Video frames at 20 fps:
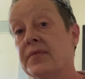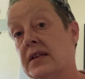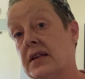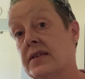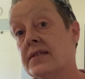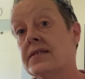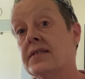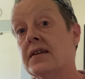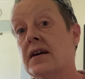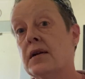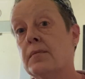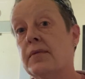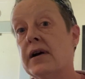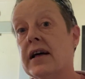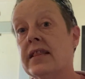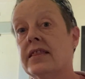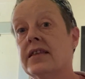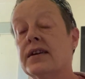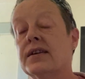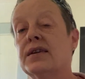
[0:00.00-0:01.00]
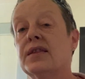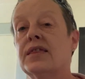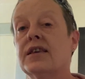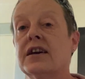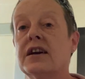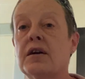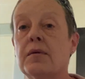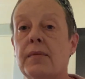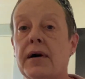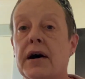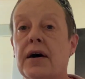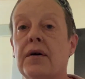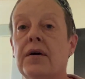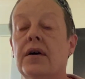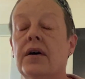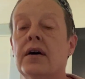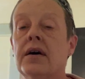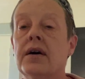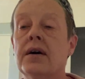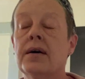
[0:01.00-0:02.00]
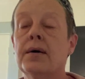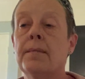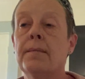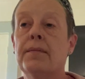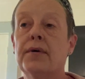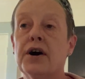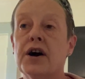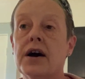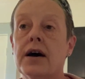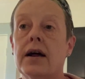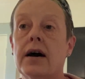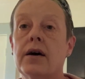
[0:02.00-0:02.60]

it's not a bad thing to think about. But